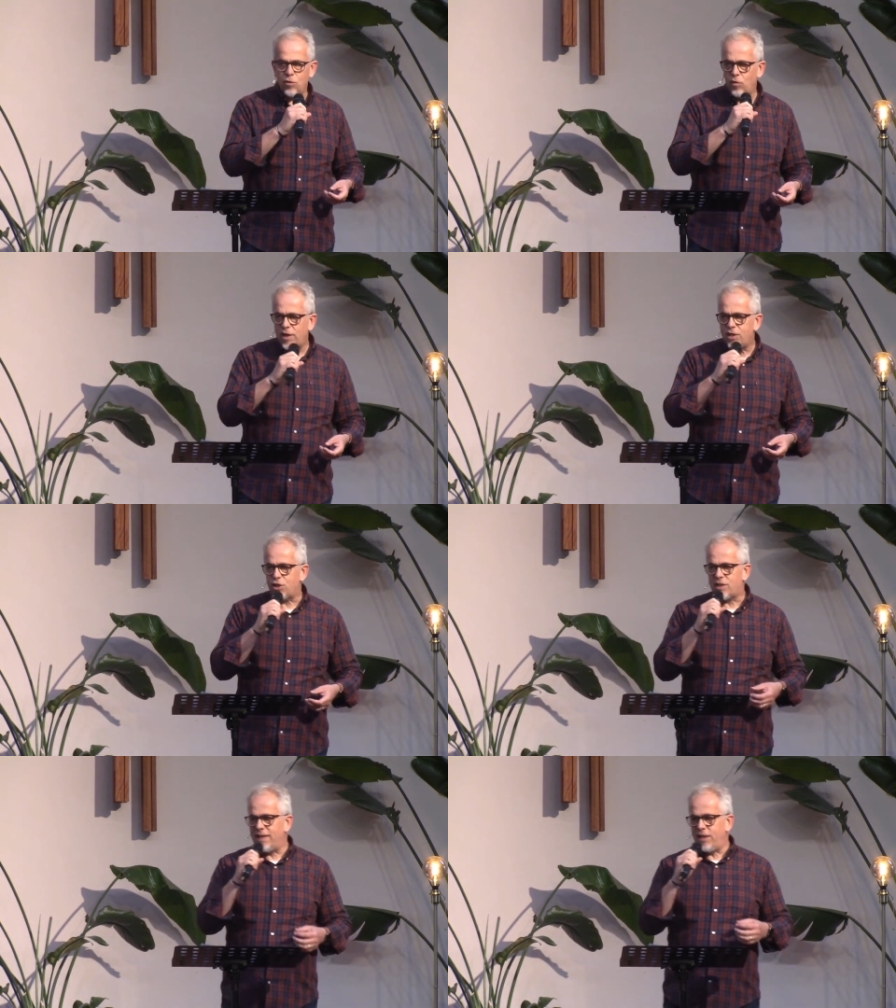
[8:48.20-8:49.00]
the
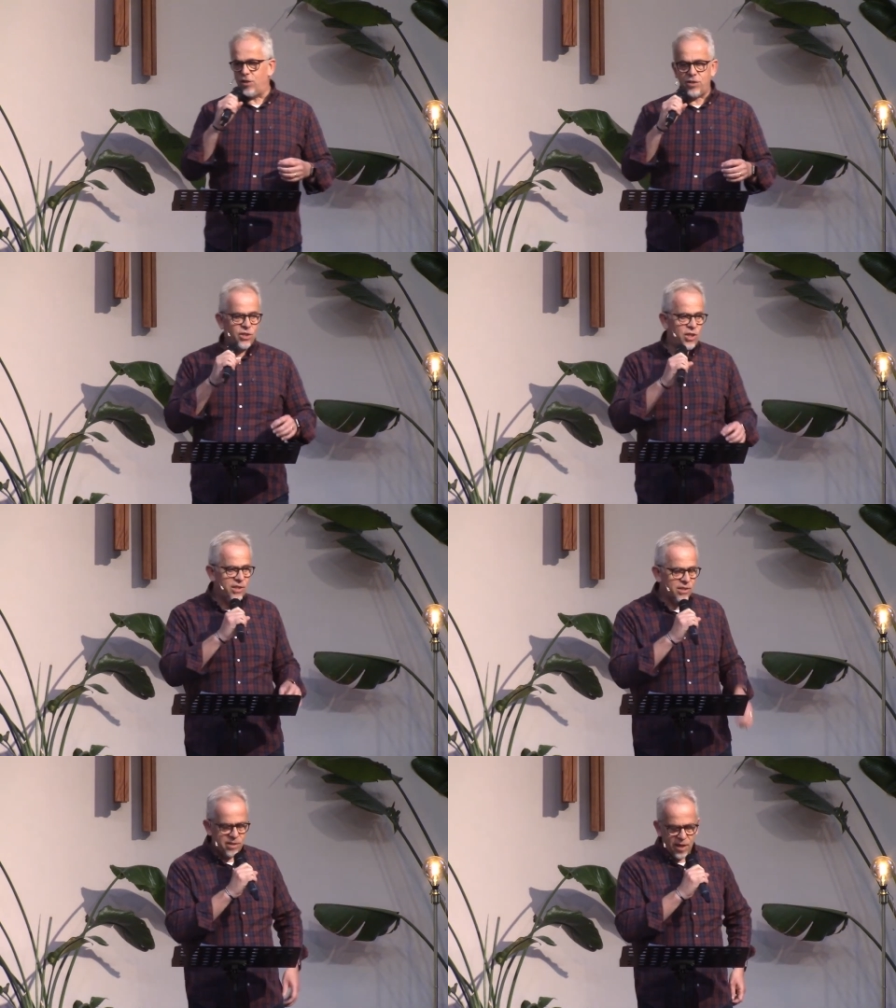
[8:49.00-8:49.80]
religious leaders in
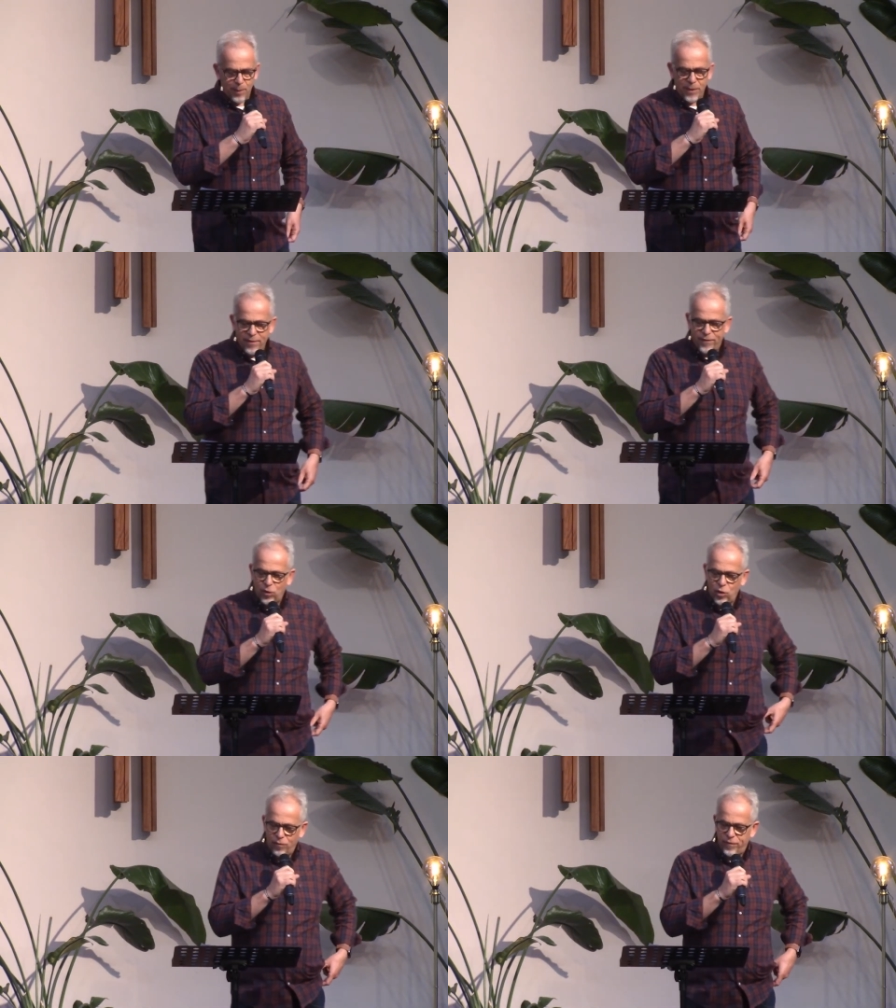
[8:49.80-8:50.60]
Jesus' time, they
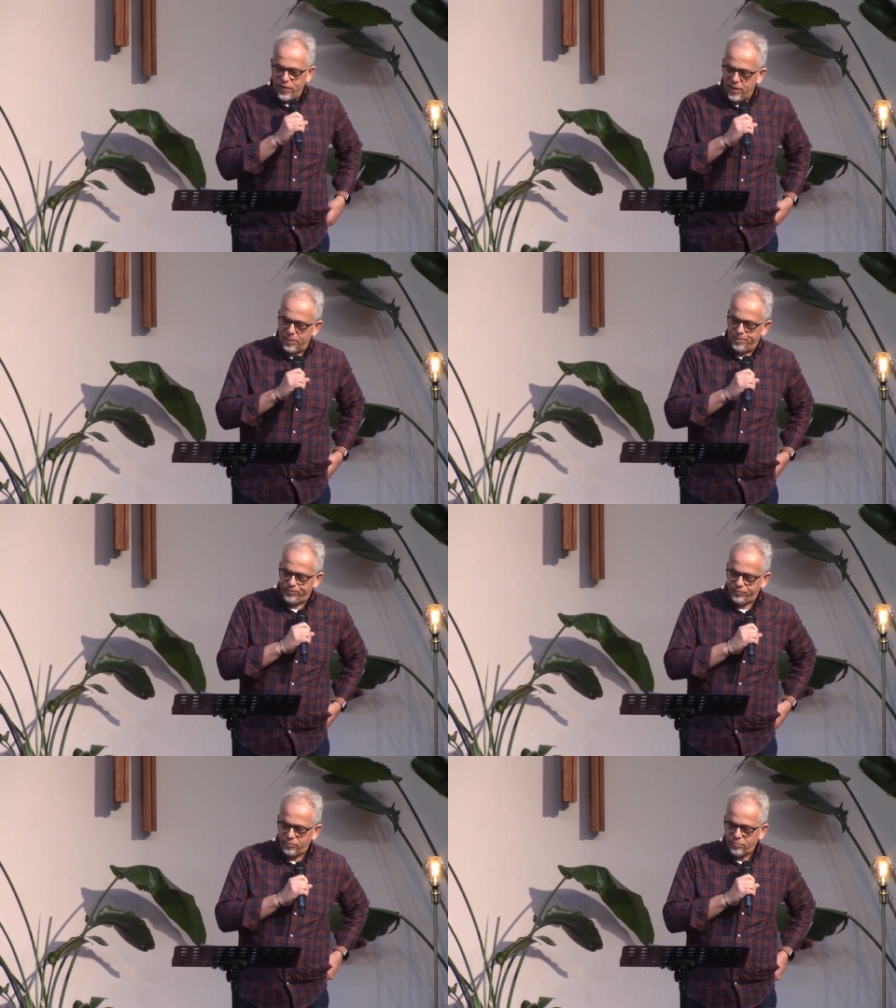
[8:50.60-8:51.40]
felt confident.
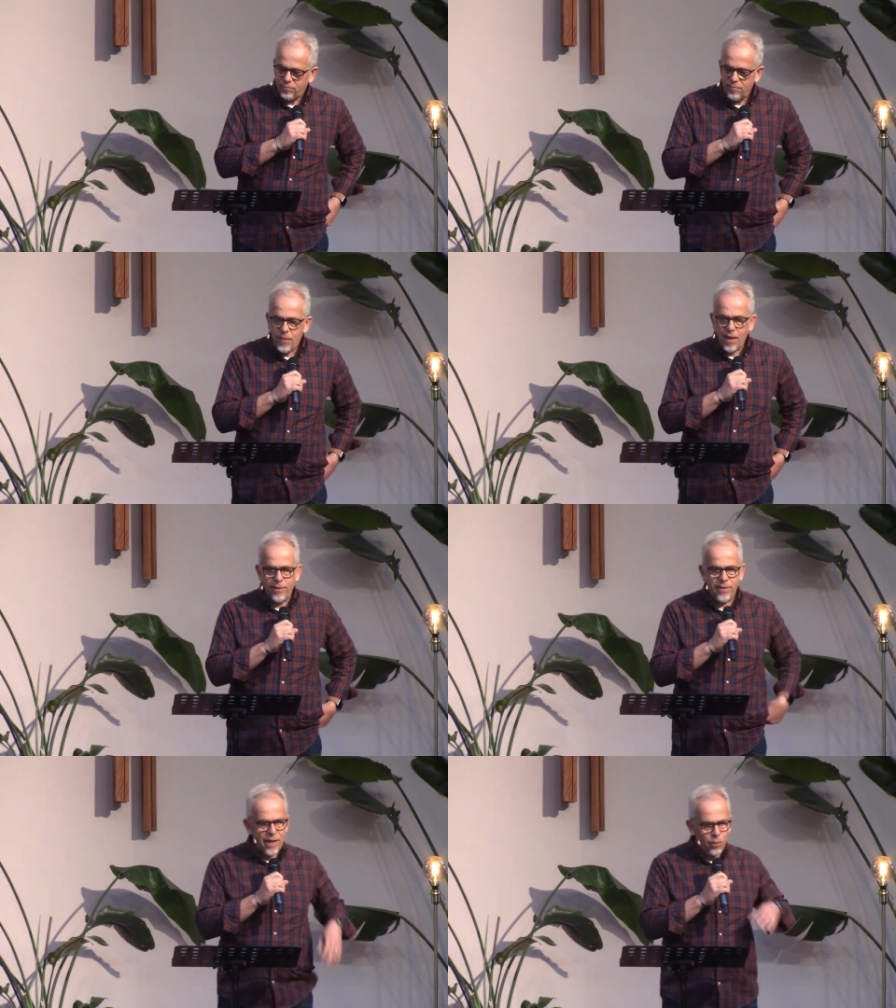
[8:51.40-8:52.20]

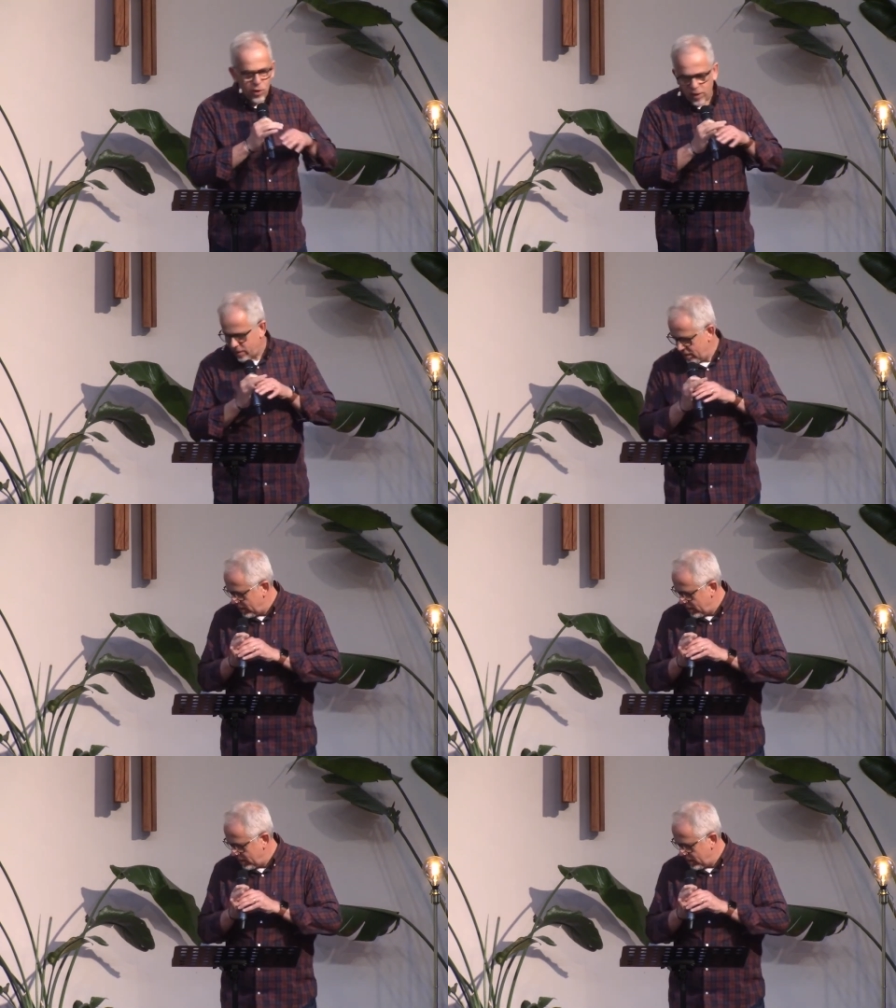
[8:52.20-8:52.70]
They were